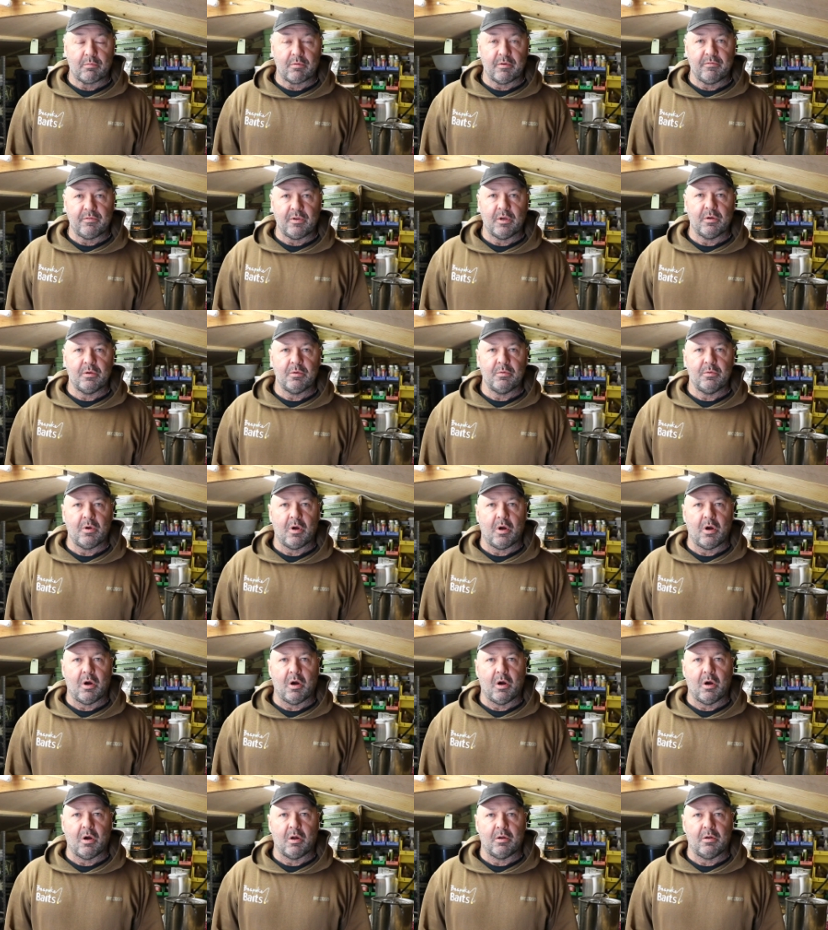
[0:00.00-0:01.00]
review
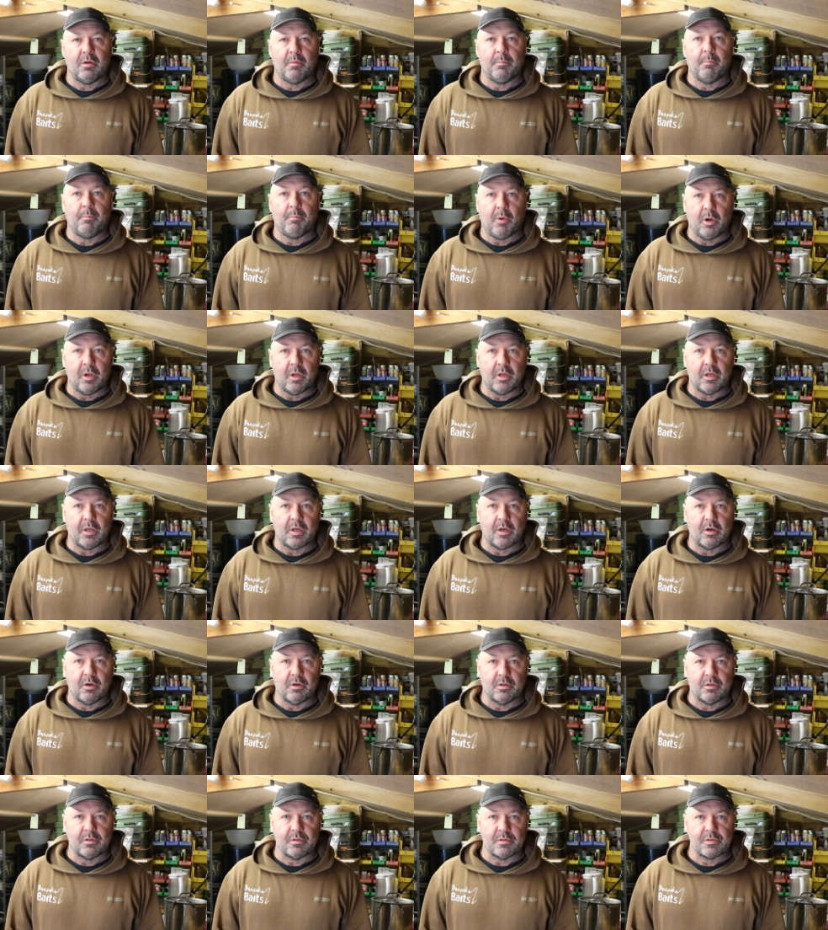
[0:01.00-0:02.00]
on Boilie
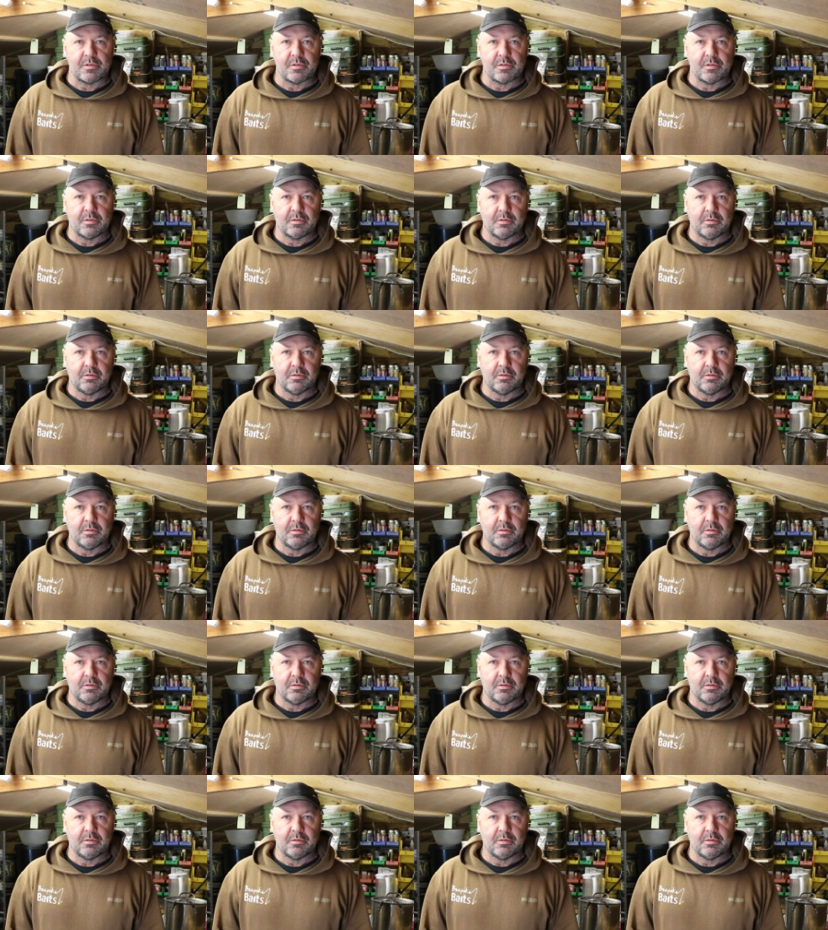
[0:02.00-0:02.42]
Guns.